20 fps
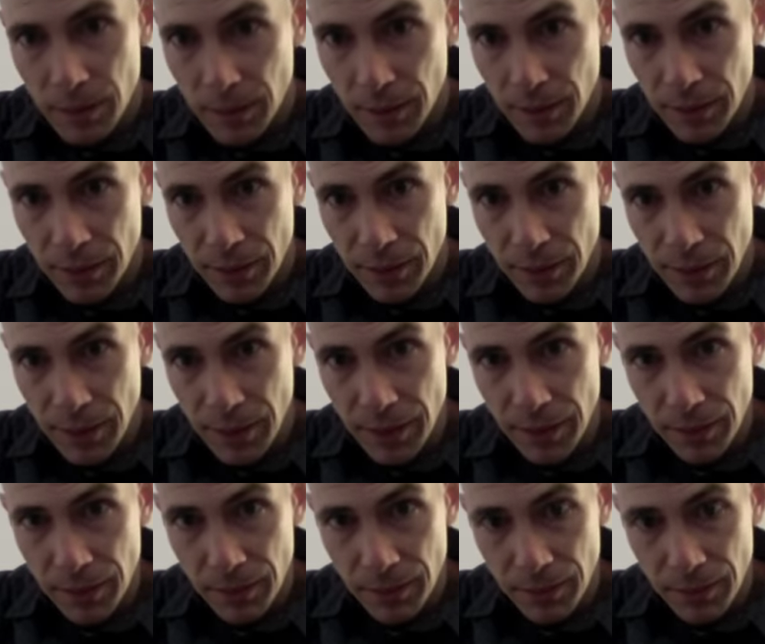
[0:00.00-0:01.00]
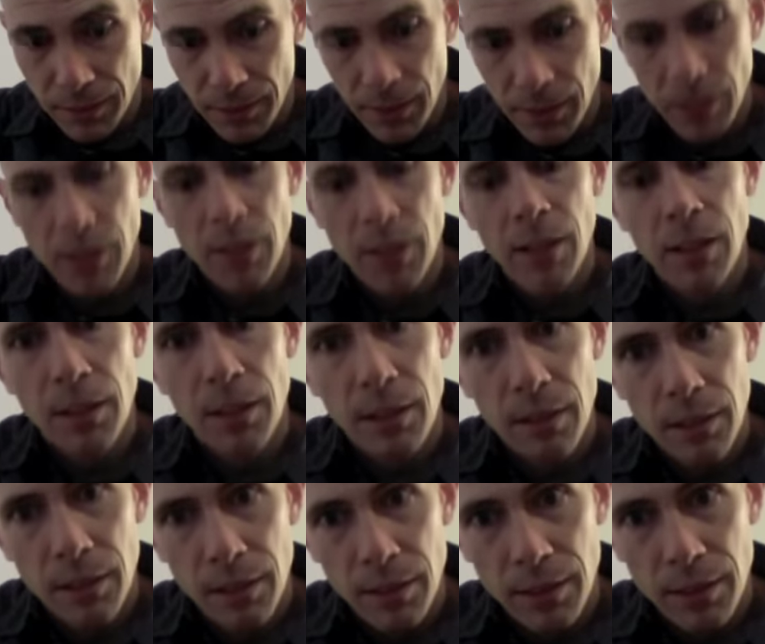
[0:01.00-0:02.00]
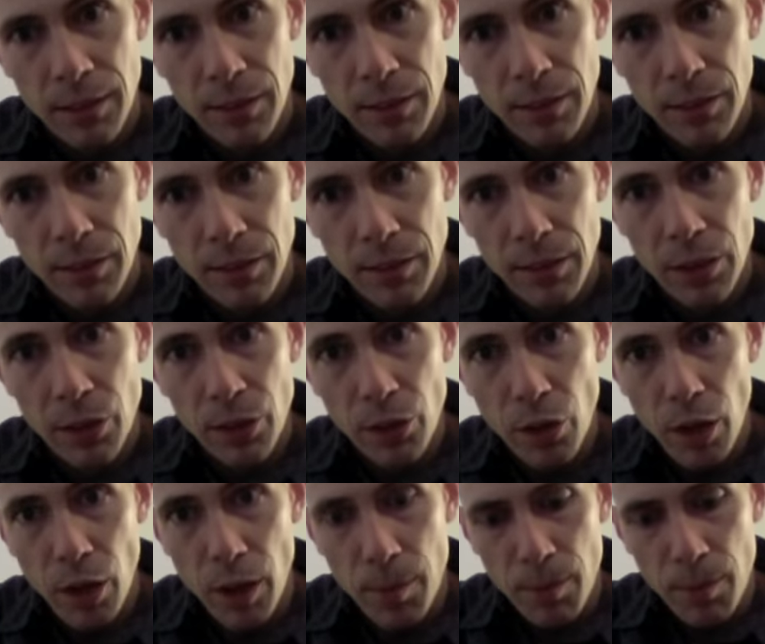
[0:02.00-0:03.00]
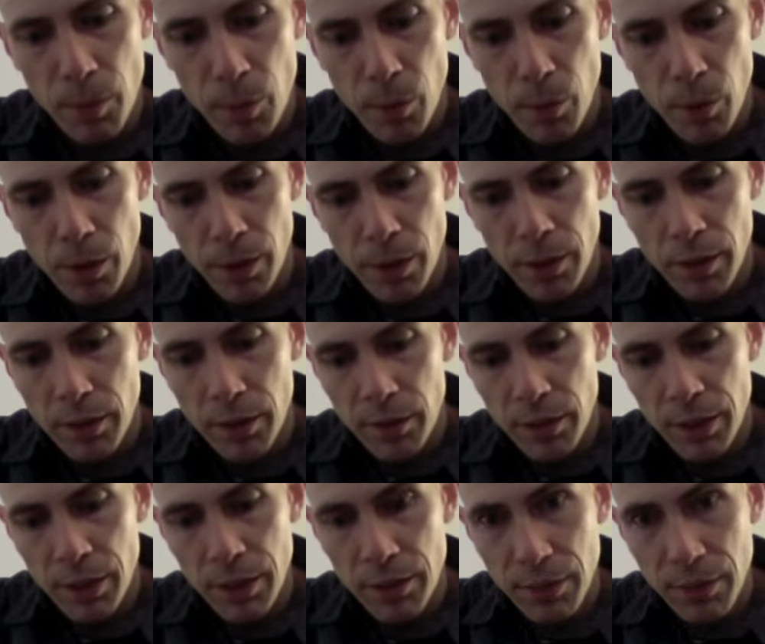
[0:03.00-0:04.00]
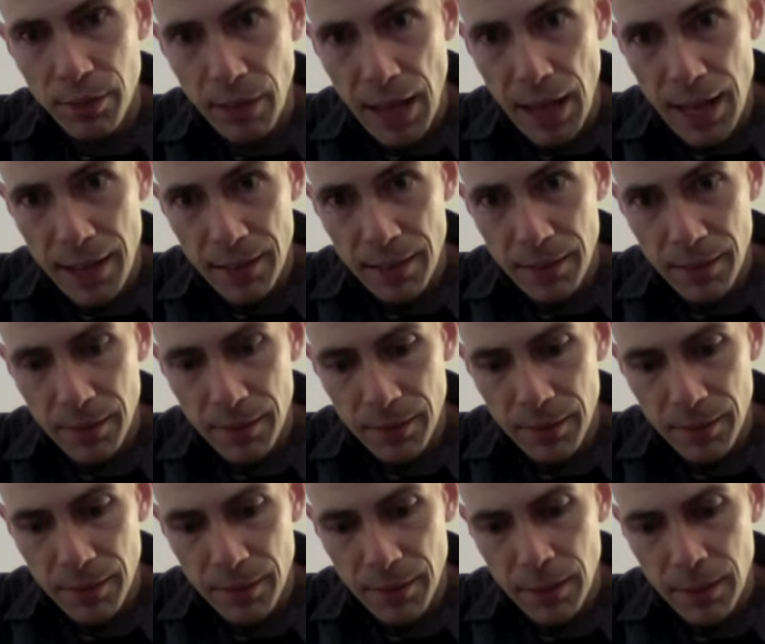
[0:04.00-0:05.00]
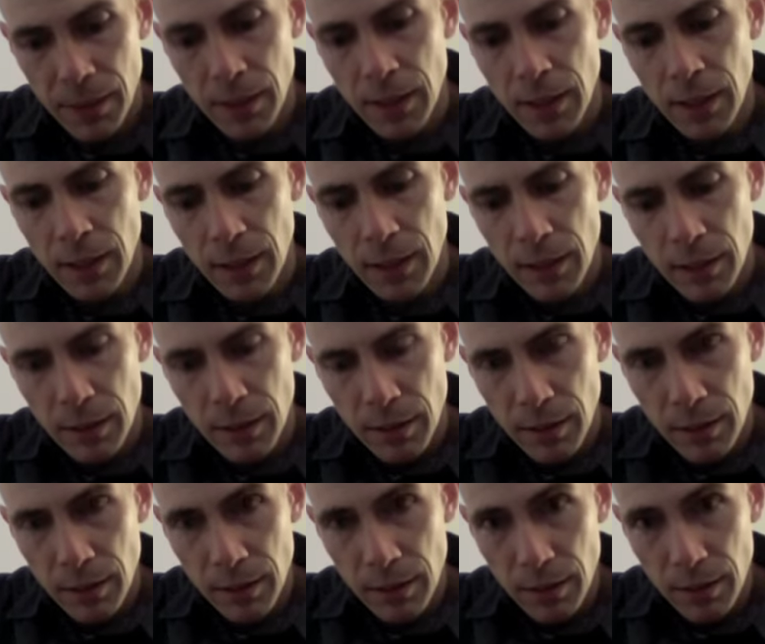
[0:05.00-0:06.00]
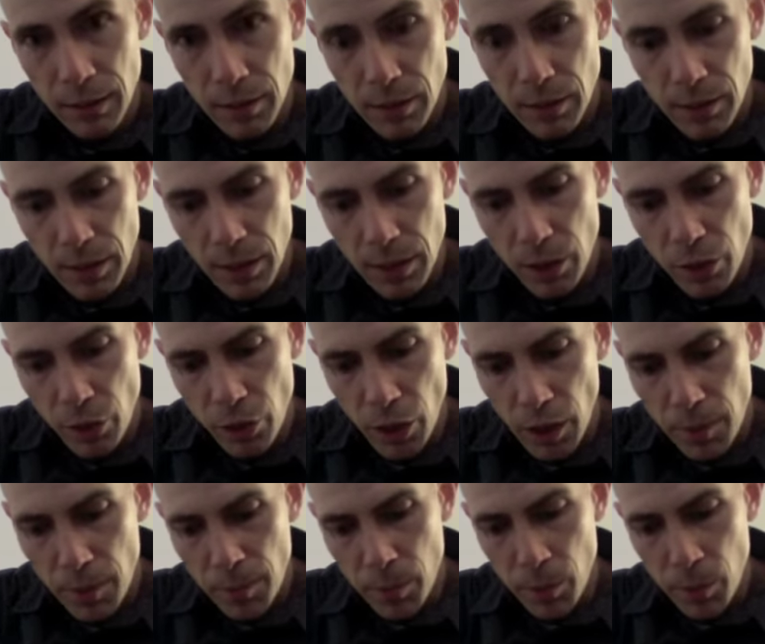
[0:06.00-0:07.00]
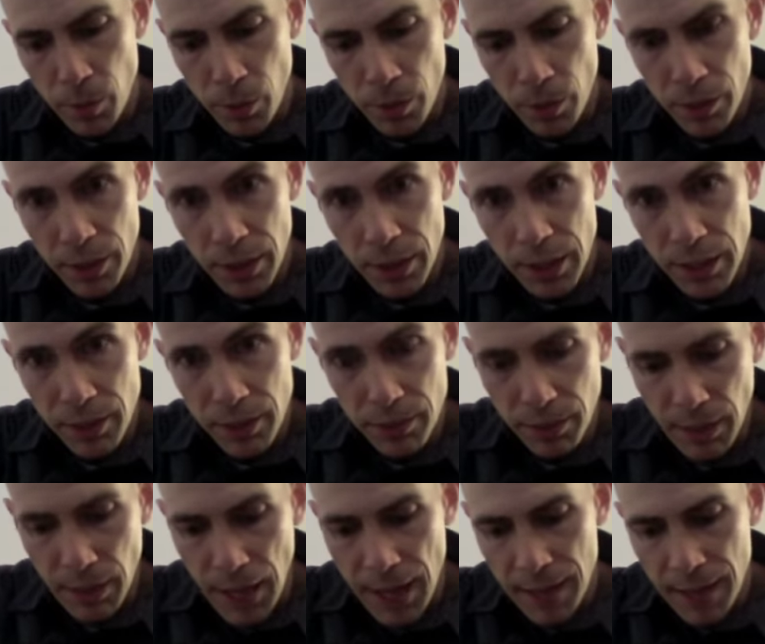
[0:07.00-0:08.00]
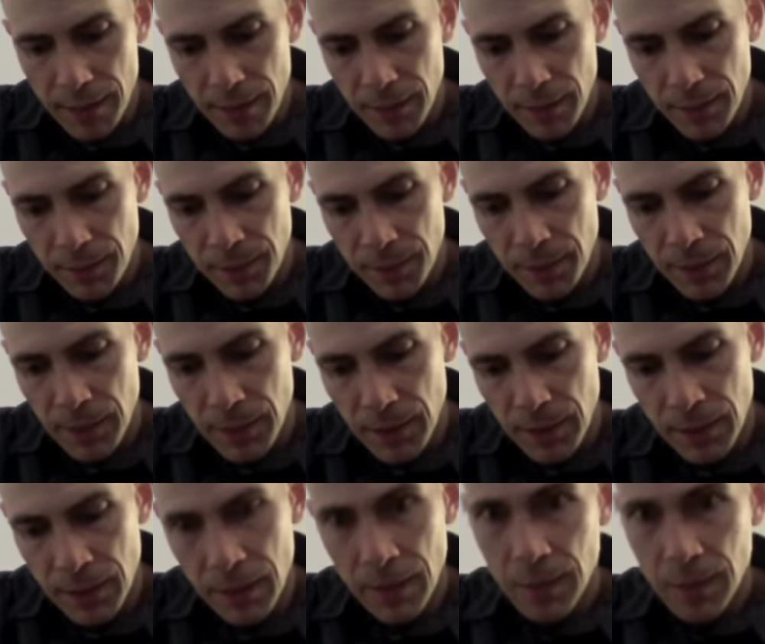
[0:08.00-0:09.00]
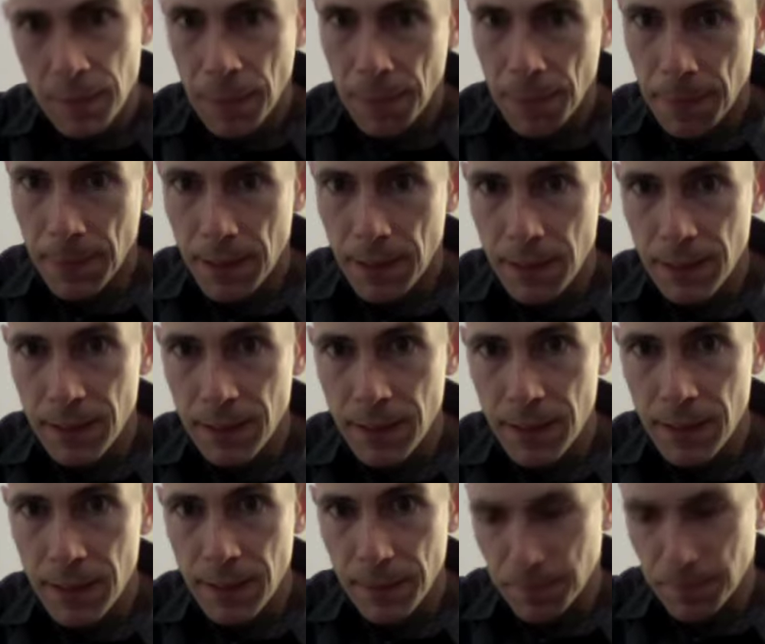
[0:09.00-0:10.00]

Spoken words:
C, C sharp or D flat, D sharp or E flat, and E,